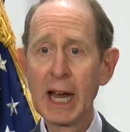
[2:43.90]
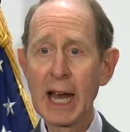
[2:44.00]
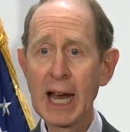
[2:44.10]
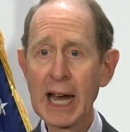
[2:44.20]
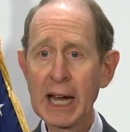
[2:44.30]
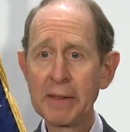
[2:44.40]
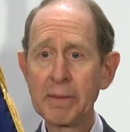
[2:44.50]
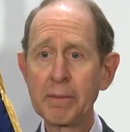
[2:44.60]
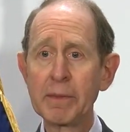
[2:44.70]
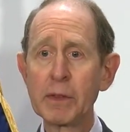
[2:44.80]
uh,
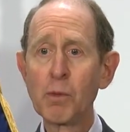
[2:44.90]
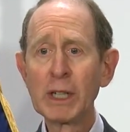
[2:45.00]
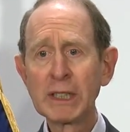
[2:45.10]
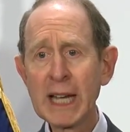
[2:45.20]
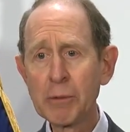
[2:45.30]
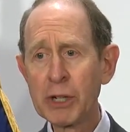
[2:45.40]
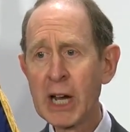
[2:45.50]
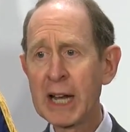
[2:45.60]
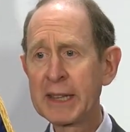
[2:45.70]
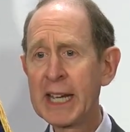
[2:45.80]
ones that were
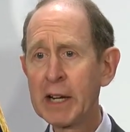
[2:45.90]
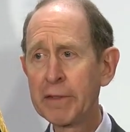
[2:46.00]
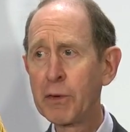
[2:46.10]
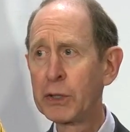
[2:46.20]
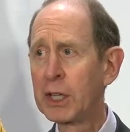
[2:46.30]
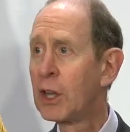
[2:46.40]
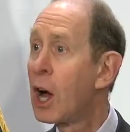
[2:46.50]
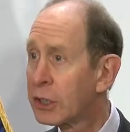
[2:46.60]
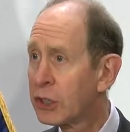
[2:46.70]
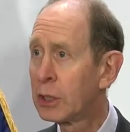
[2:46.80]
not there for the
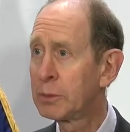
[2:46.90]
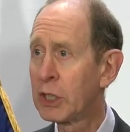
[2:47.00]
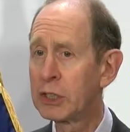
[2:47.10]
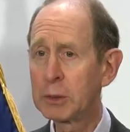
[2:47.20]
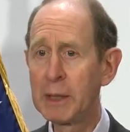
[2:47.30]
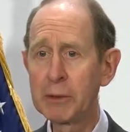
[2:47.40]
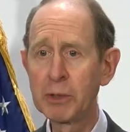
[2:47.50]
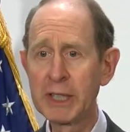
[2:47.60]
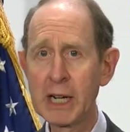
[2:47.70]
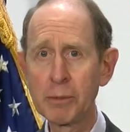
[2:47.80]
long term, so to speak,
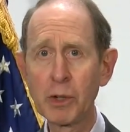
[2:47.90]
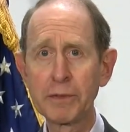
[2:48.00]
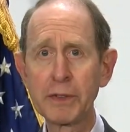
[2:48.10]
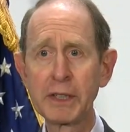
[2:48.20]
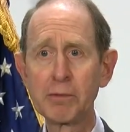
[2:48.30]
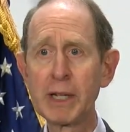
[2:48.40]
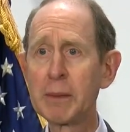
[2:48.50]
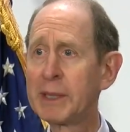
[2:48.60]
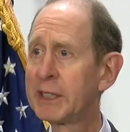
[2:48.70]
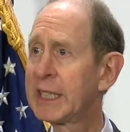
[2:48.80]
were there more for the
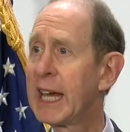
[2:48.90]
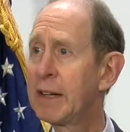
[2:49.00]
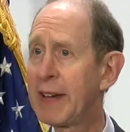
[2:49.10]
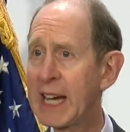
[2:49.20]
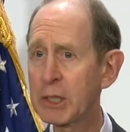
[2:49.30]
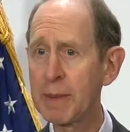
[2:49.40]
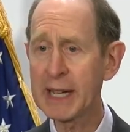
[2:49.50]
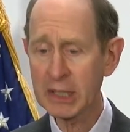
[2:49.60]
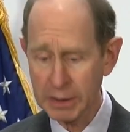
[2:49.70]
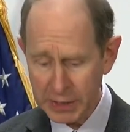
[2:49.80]
rehabilitative
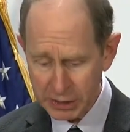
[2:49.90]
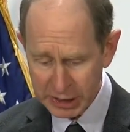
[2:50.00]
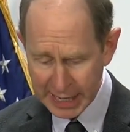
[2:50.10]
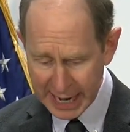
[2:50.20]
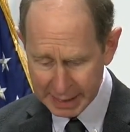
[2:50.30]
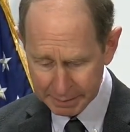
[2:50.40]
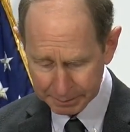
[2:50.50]
aspects of their stay.